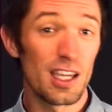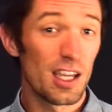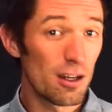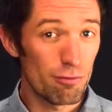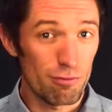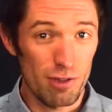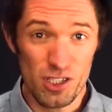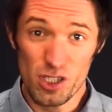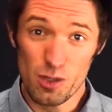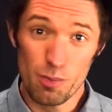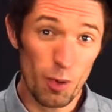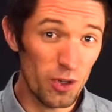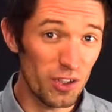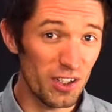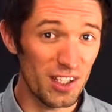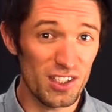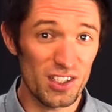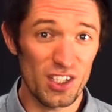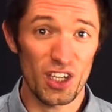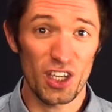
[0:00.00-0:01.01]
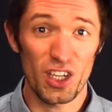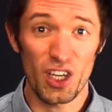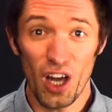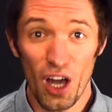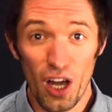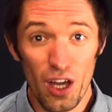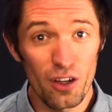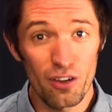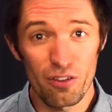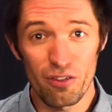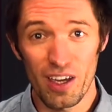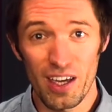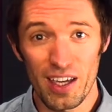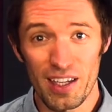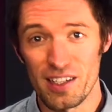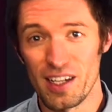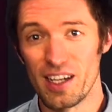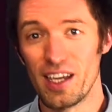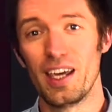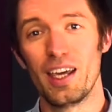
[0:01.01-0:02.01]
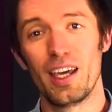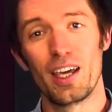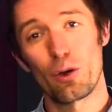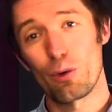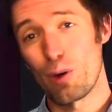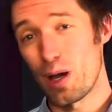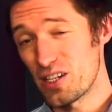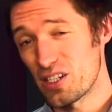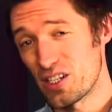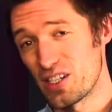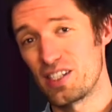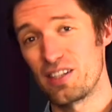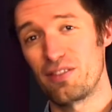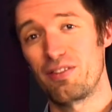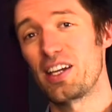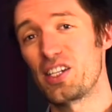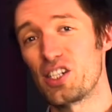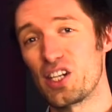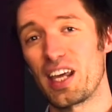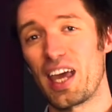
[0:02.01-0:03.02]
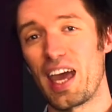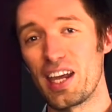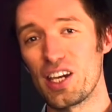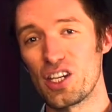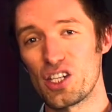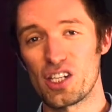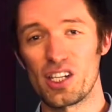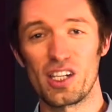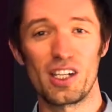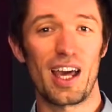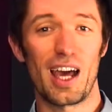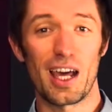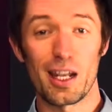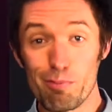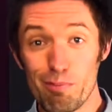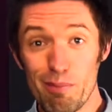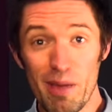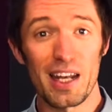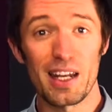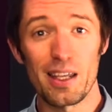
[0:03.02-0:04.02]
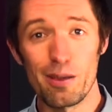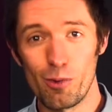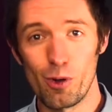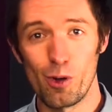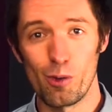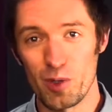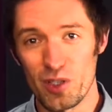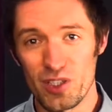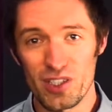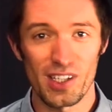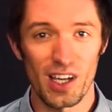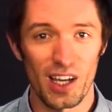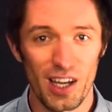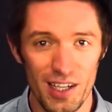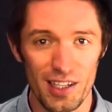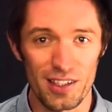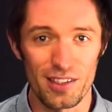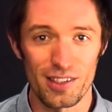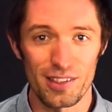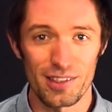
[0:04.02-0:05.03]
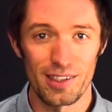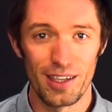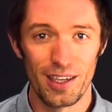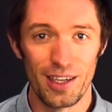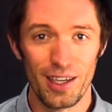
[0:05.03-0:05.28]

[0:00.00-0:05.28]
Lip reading: responding to COVID, questions of education, and many more besides.